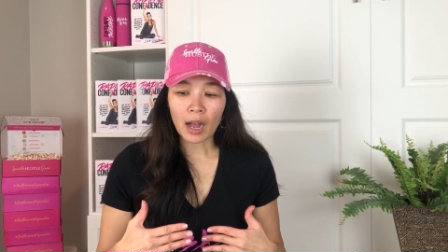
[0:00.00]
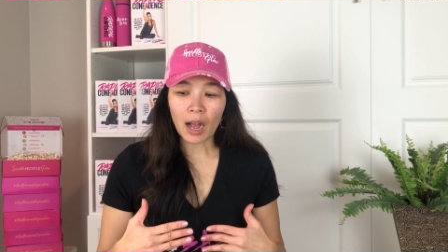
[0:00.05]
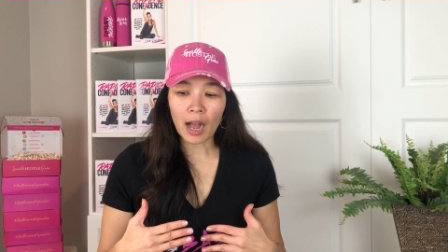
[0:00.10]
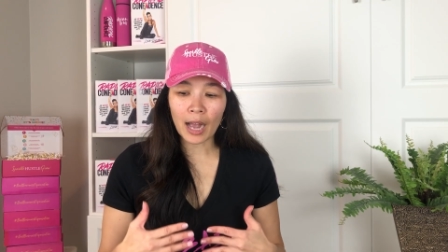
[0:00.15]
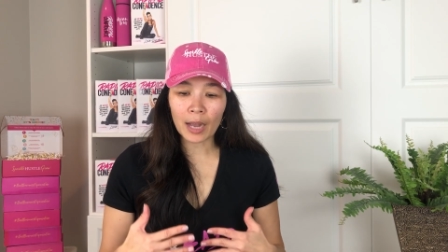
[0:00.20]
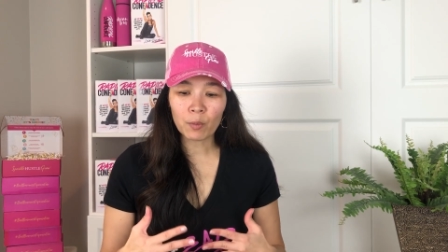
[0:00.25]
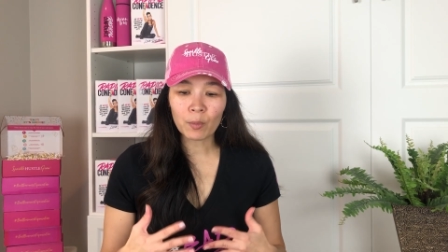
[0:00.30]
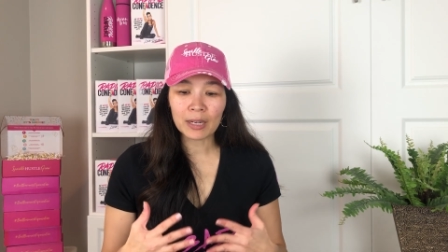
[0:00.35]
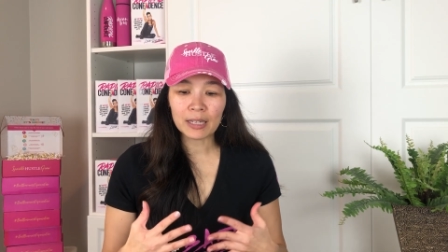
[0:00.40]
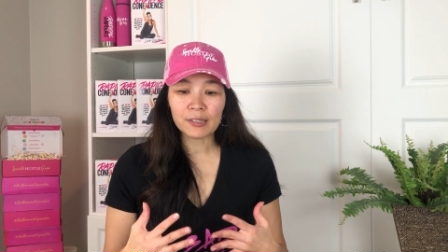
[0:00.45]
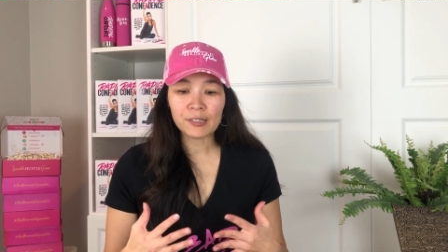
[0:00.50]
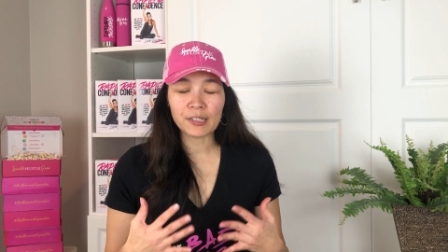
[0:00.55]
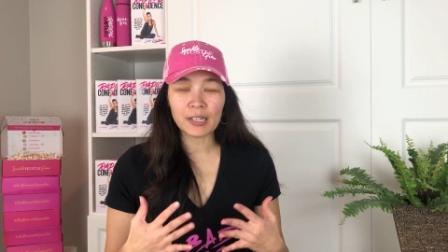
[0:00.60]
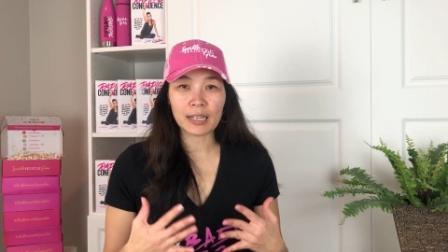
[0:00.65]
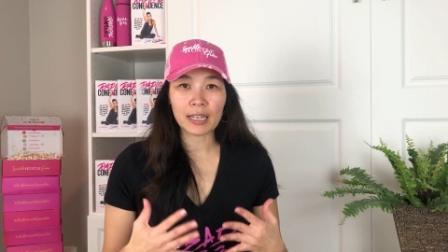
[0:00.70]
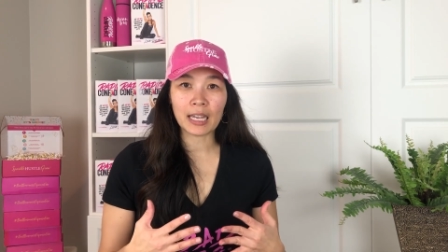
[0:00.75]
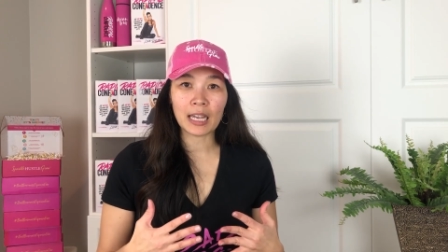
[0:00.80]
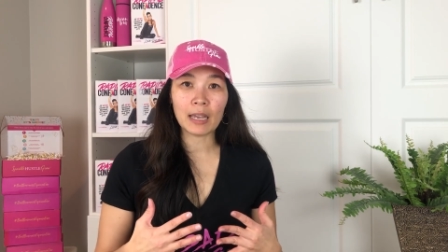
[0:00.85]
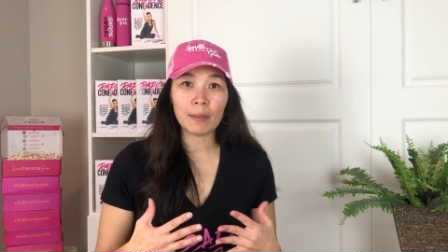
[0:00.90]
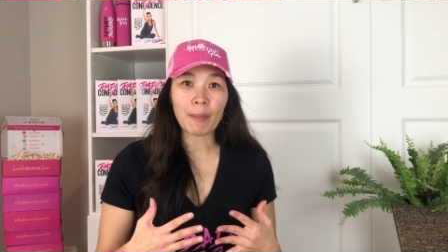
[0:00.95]
I want us to
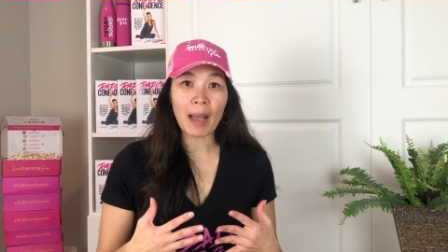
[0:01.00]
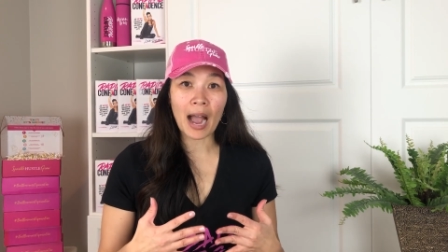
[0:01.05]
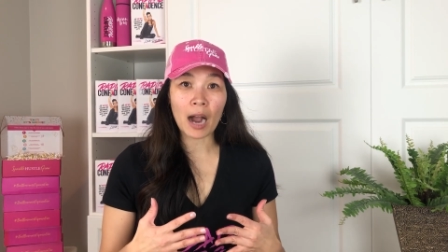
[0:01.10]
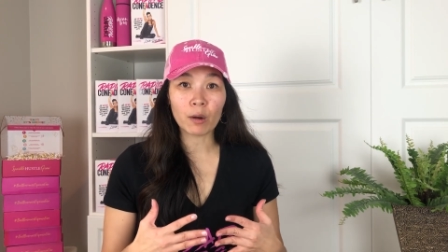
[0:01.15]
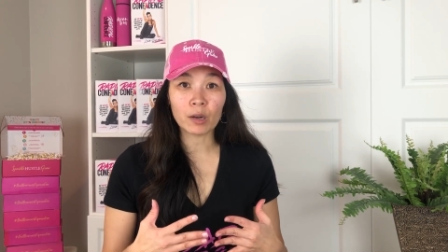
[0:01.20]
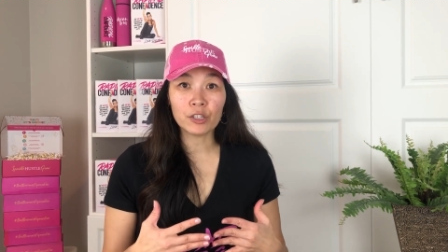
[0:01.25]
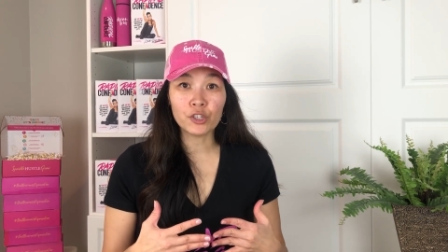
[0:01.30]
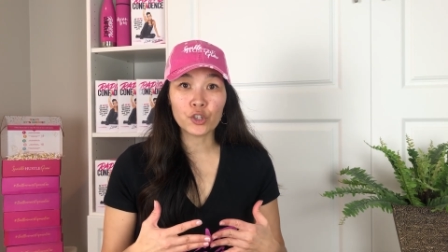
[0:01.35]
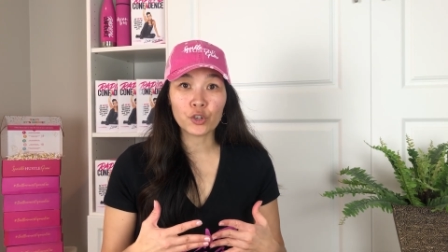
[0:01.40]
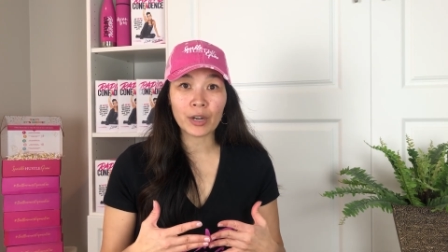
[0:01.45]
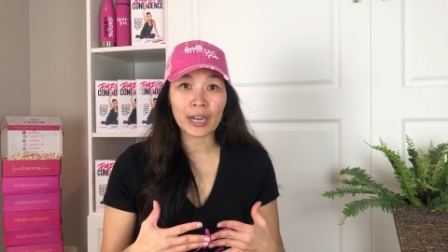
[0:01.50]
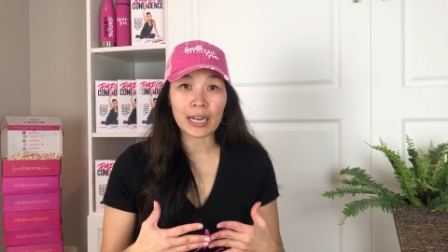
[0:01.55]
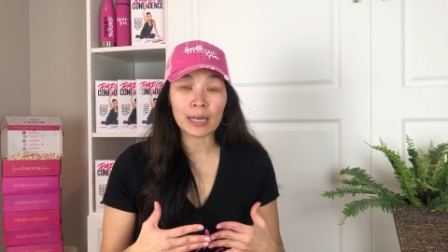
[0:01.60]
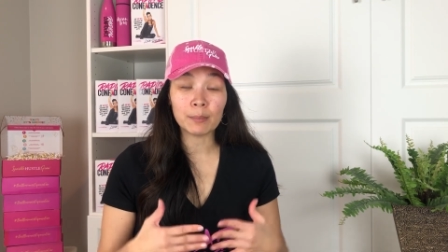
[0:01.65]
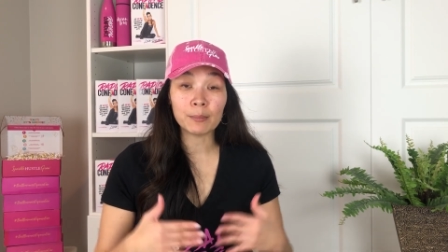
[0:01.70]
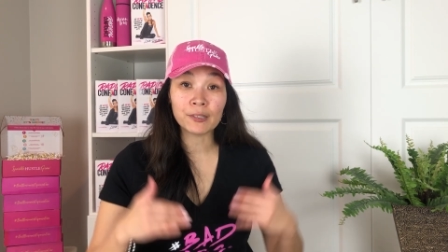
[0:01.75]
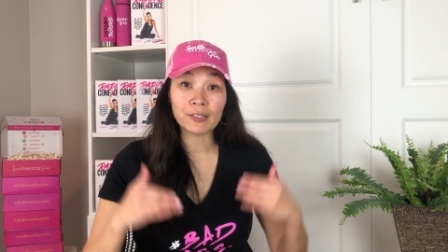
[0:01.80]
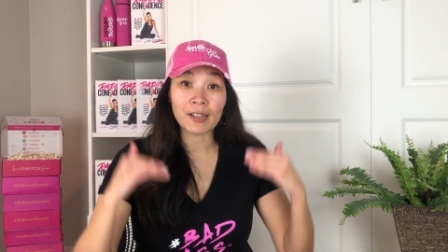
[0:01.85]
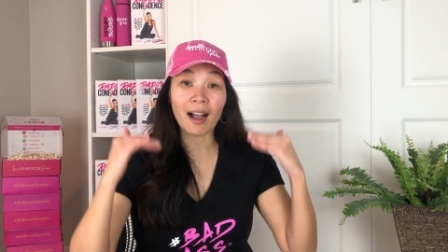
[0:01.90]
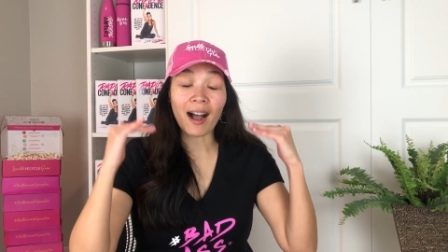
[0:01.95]
keep our
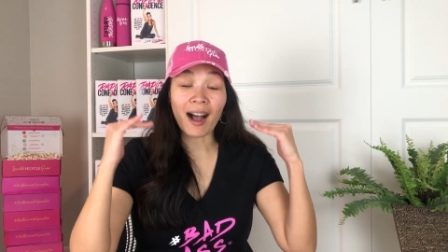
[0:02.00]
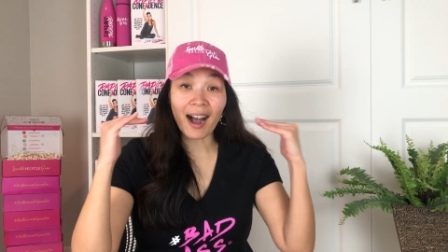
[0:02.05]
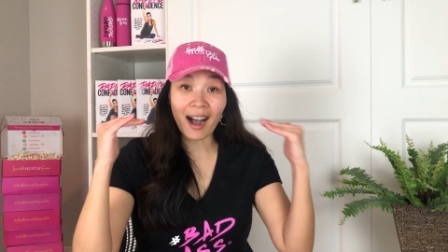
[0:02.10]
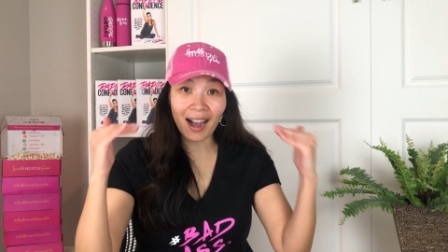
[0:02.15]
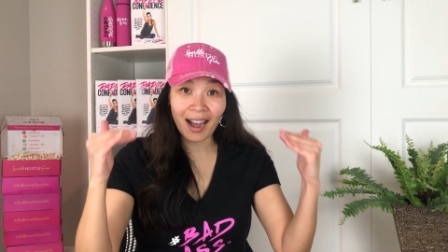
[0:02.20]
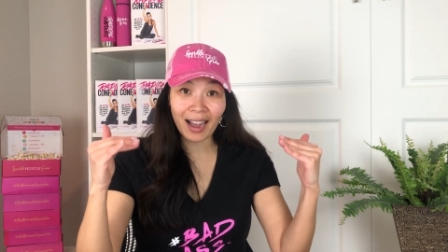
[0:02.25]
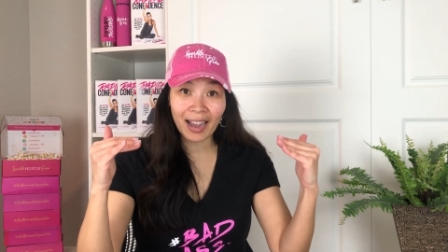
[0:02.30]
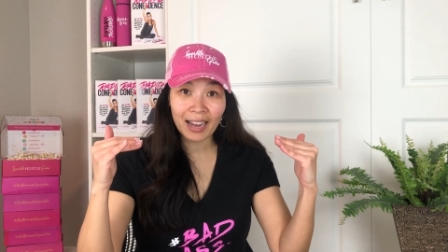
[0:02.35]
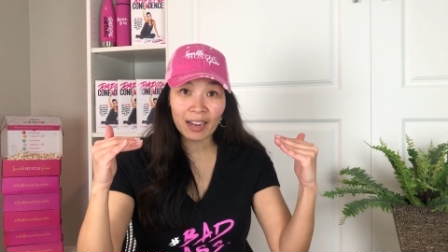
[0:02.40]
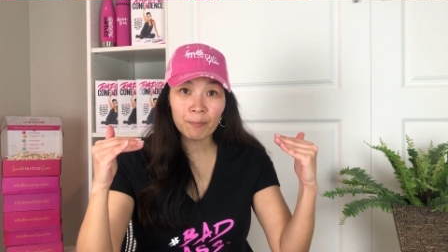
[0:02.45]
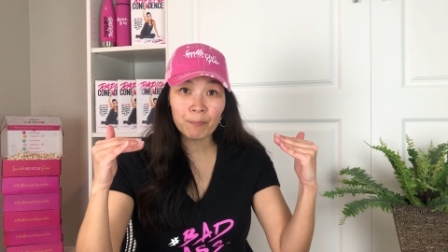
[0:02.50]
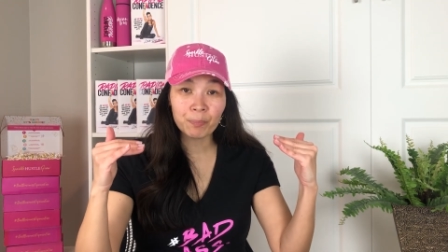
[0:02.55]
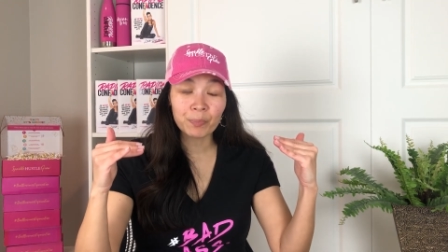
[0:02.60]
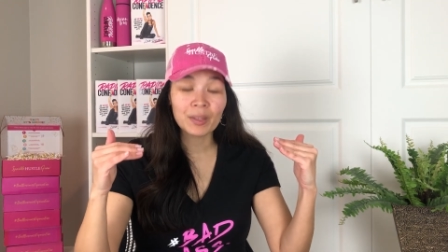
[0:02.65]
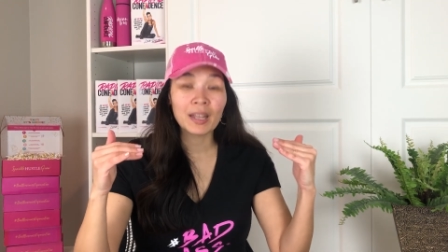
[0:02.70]
dreams high